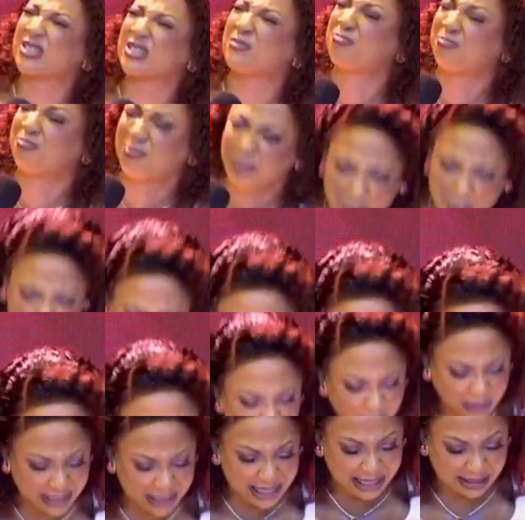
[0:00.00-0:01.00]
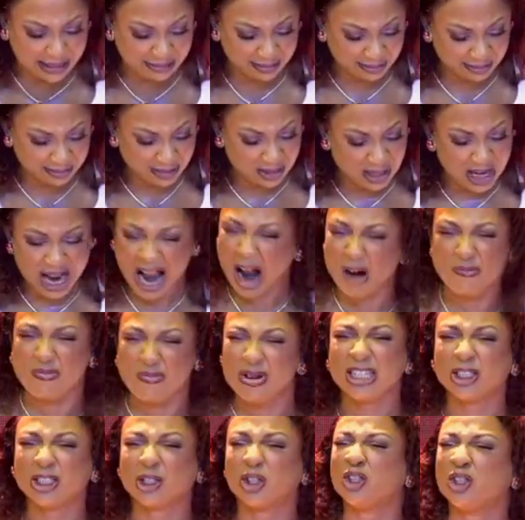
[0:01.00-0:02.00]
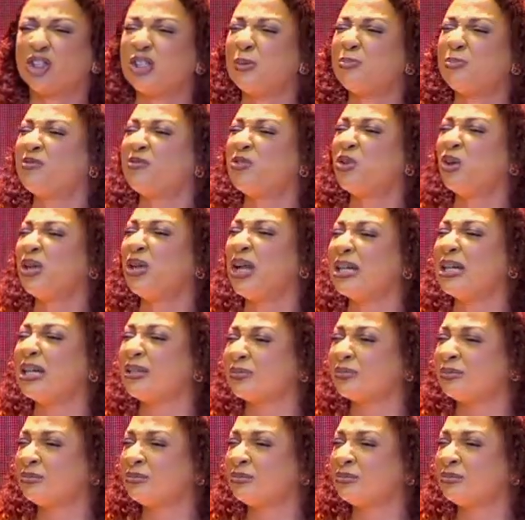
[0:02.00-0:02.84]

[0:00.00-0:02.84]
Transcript: beautiful thing and relationship of your life.